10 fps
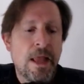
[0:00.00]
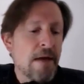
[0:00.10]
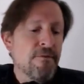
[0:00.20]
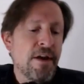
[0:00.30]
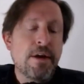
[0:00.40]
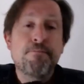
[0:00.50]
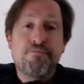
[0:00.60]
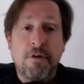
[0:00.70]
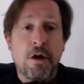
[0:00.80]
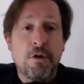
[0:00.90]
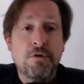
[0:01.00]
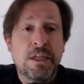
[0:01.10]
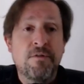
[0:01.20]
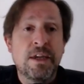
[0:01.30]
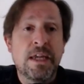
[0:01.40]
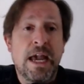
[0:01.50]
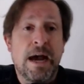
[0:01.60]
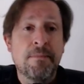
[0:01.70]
I'm very pro giving